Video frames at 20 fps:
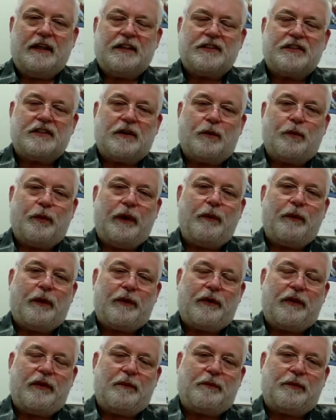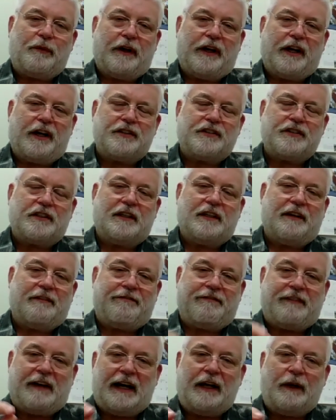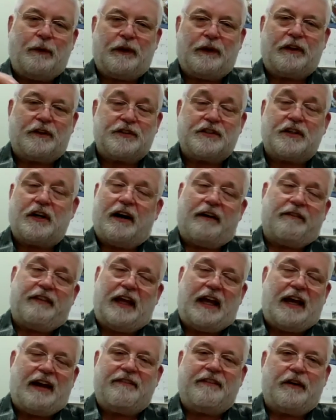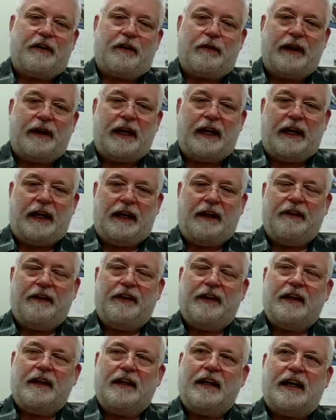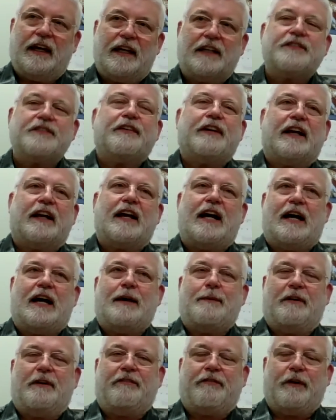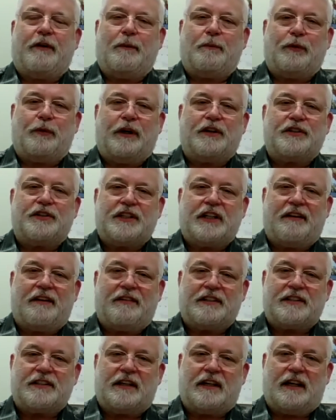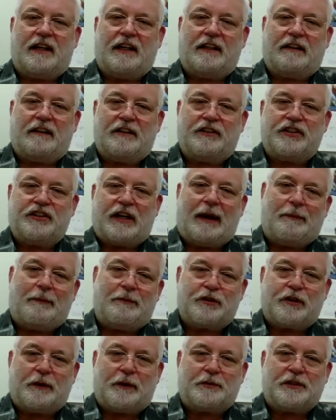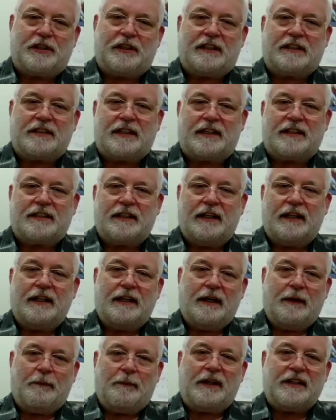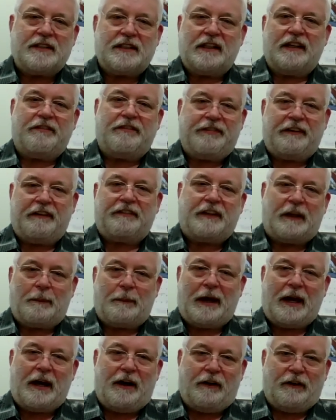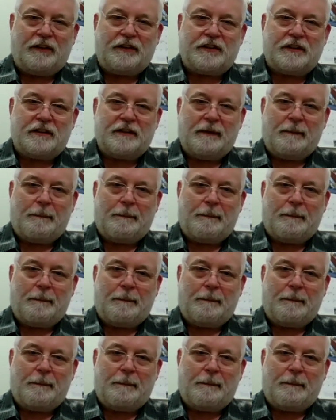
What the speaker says: So we work with employers to define what those are if they haven't already. It's very common for employers to give us a job description that says, must lift 50 pounds.